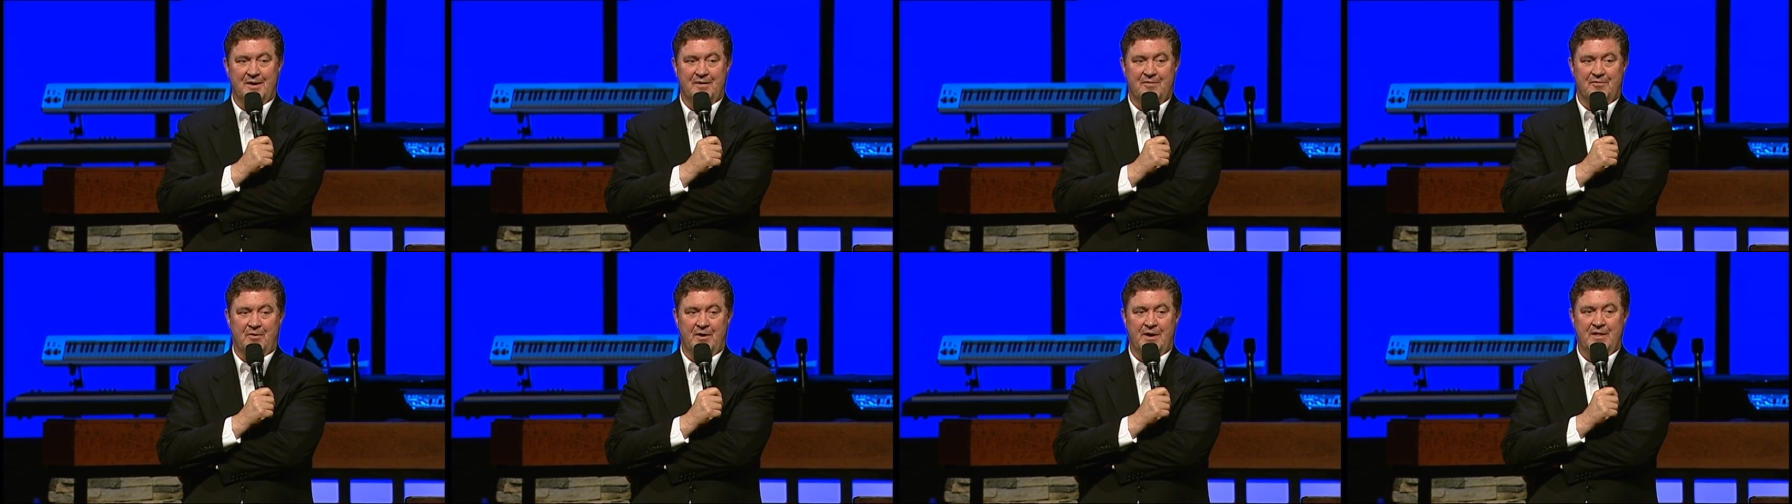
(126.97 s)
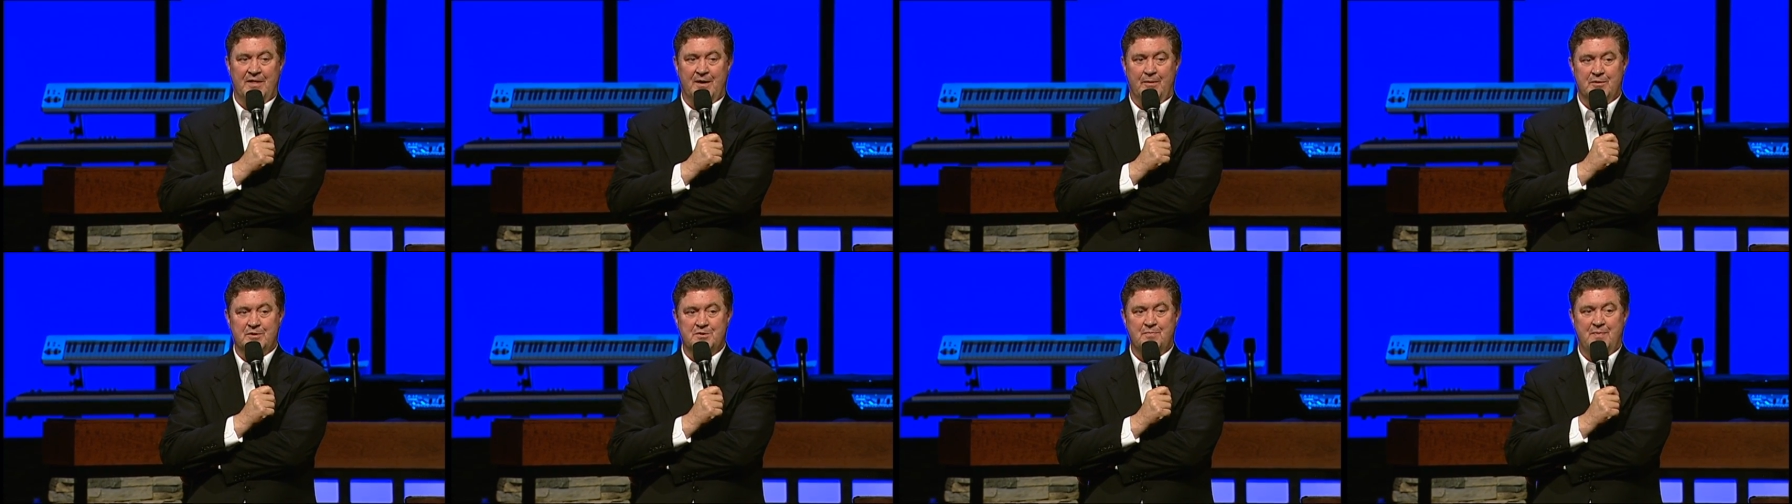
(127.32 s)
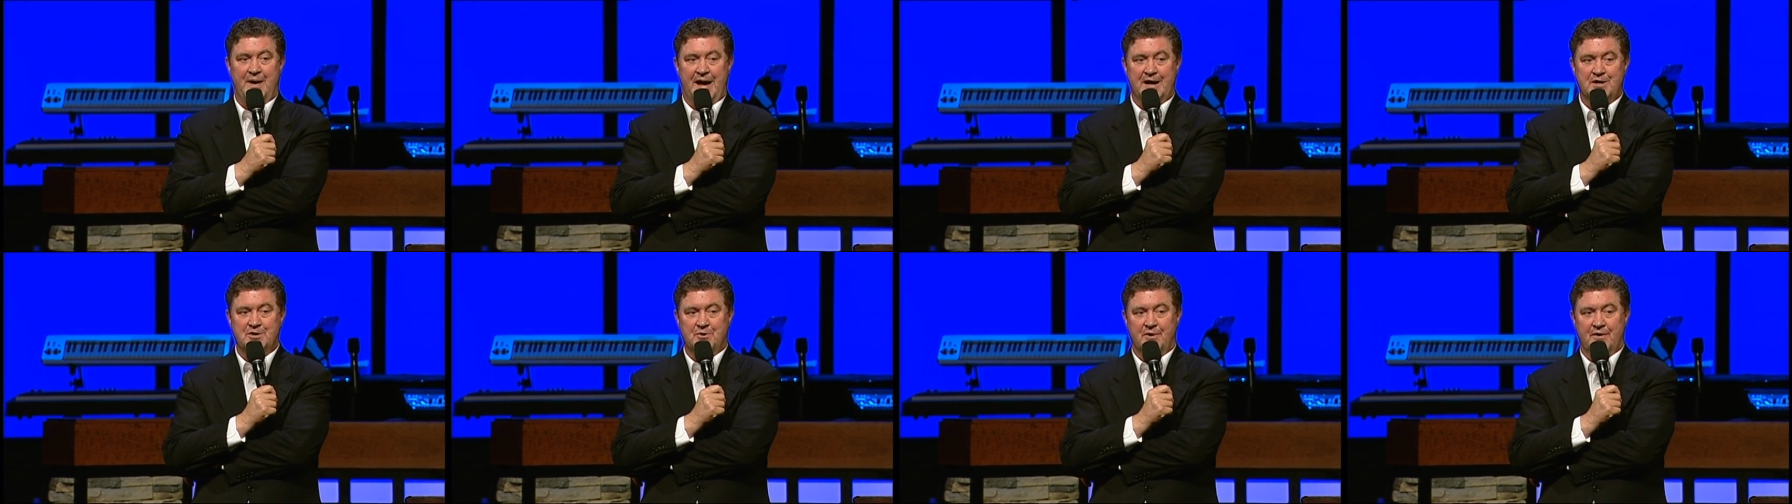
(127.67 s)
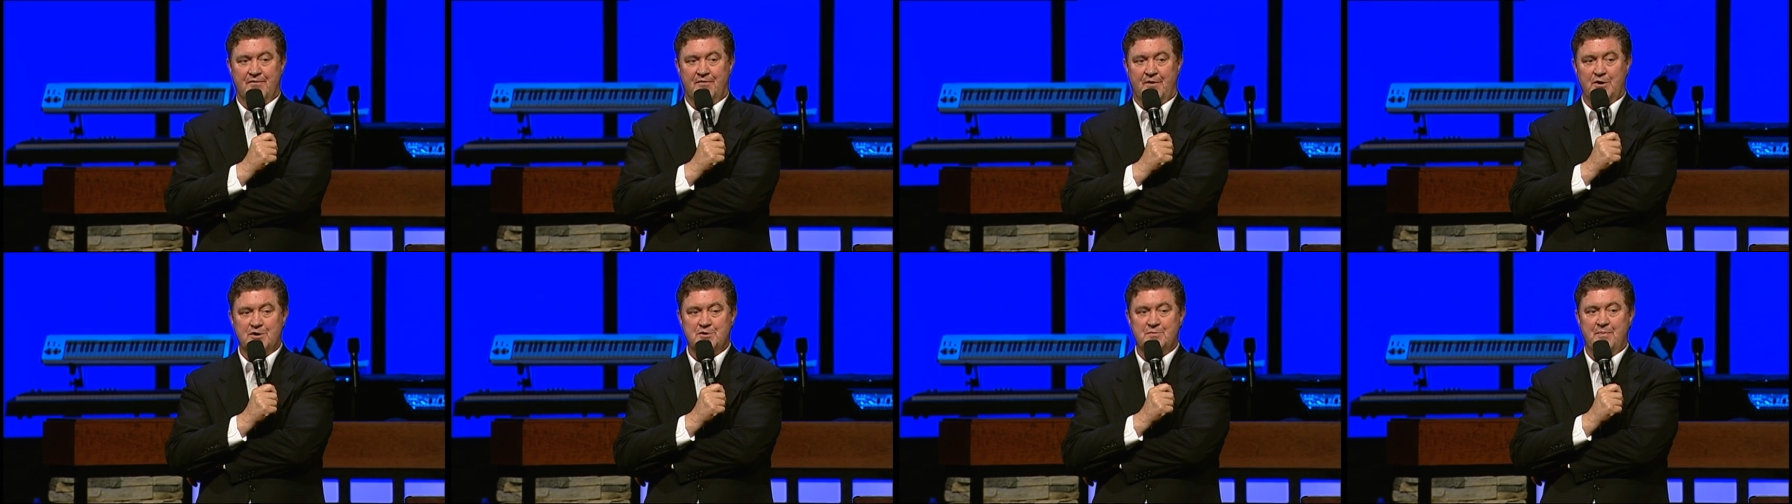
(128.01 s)
a, friend that was pastor
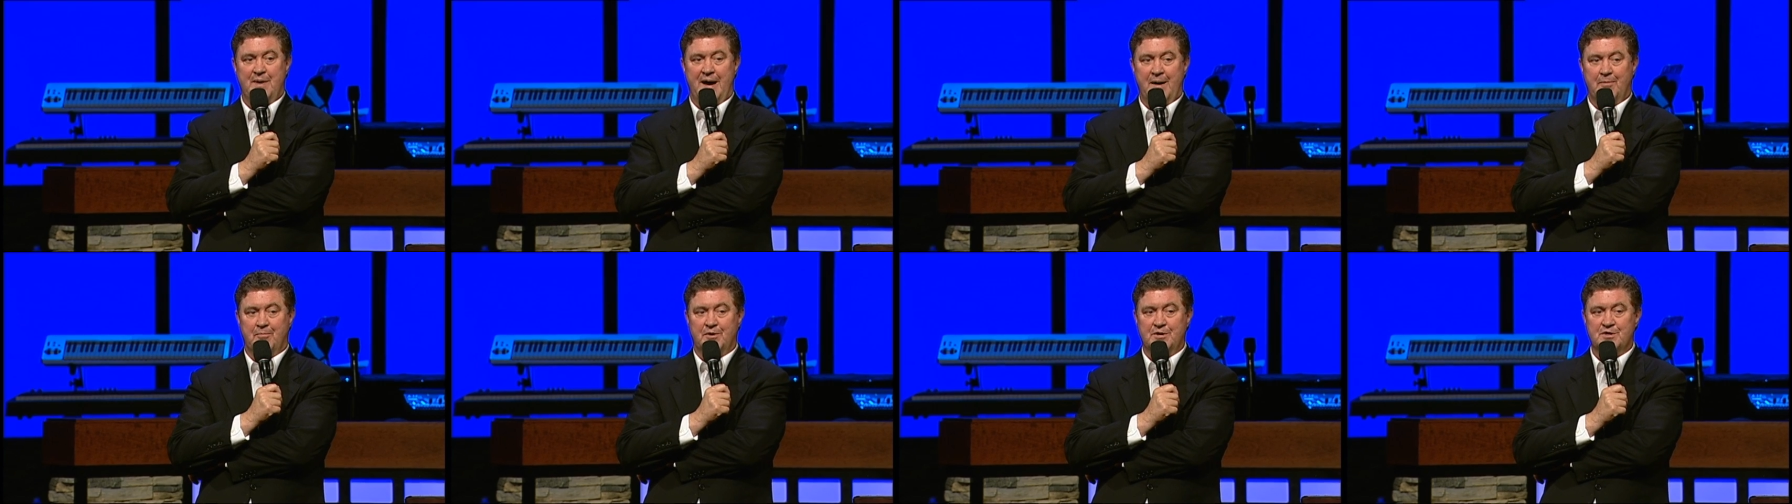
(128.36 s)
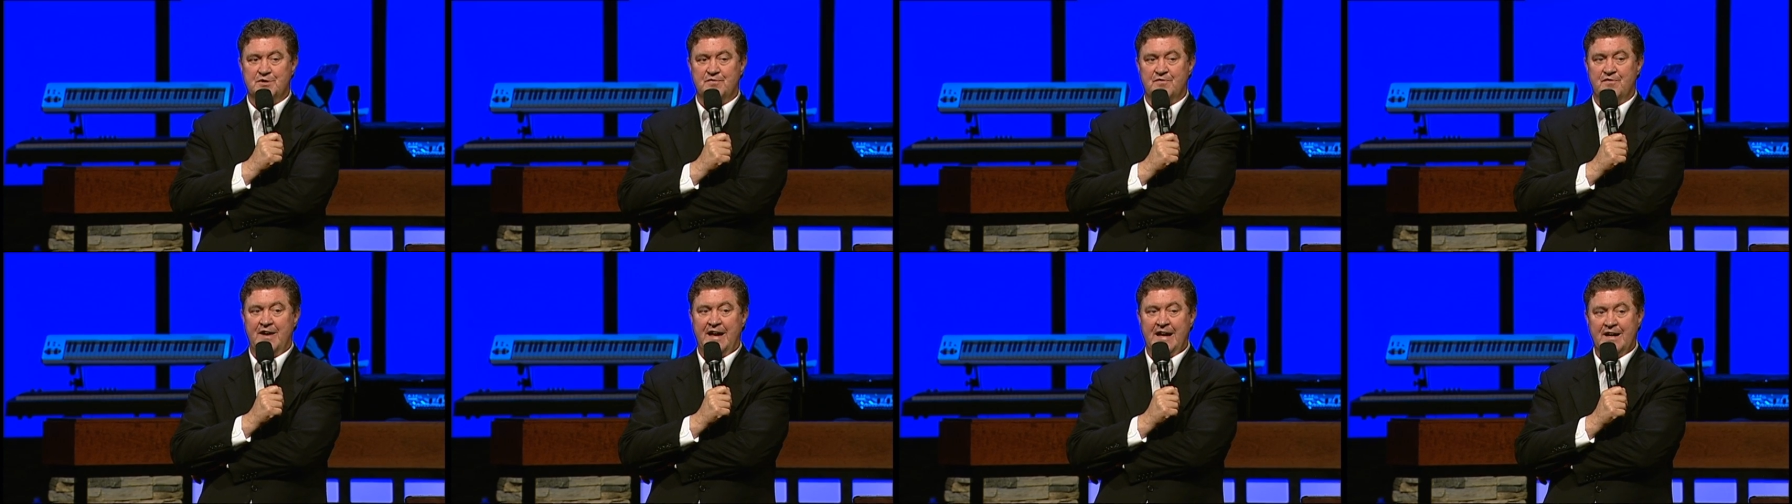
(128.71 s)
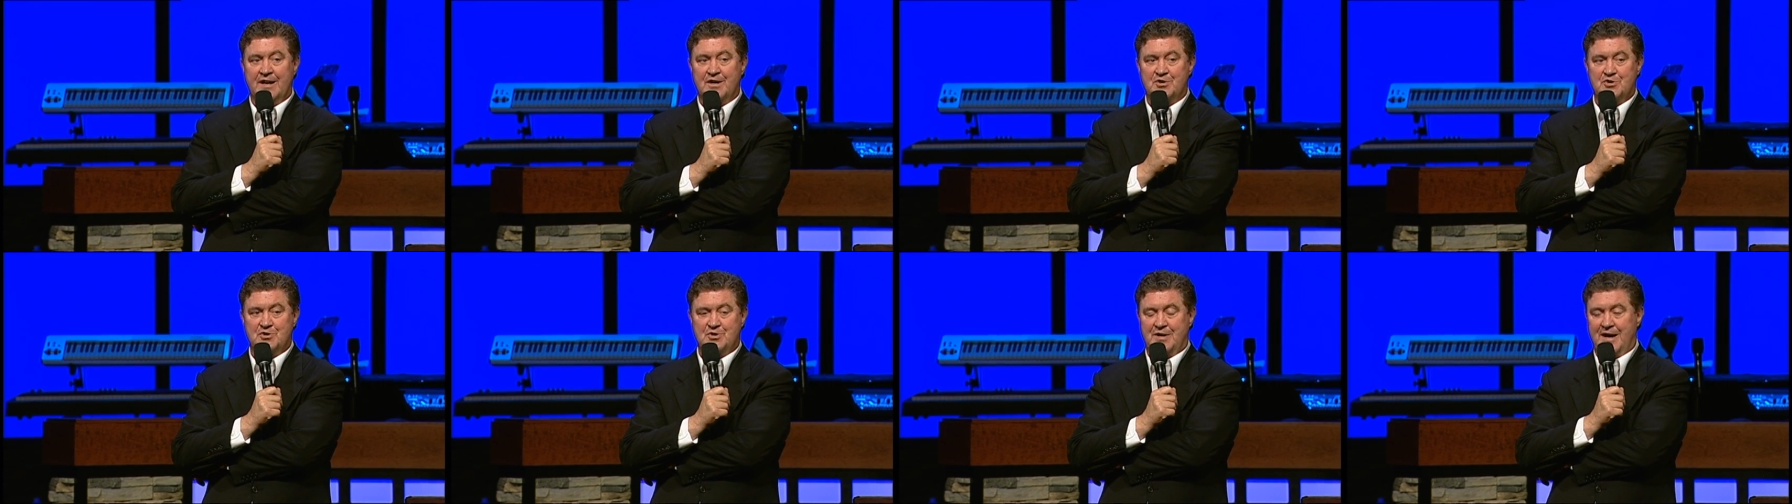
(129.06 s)
at First Baptist Venus,